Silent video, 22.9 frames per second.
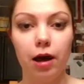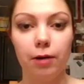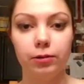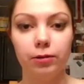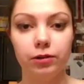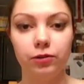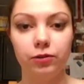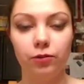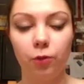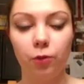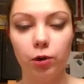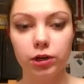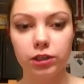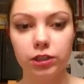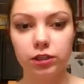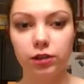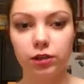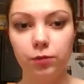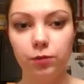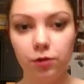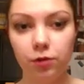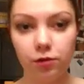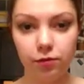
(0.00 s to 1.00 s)
was forced
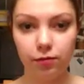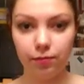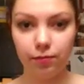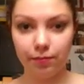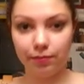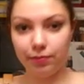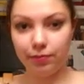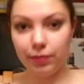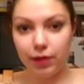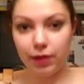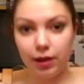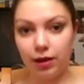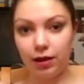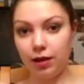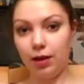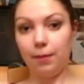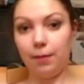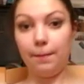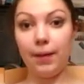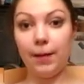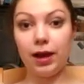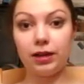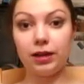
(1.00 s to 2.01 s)
to move
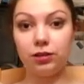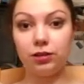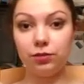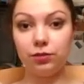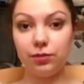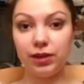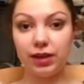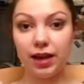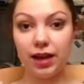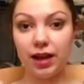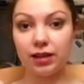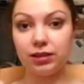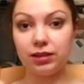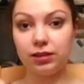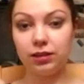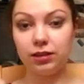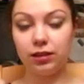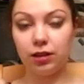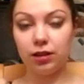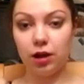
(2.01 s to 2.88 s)
back to mi dad's,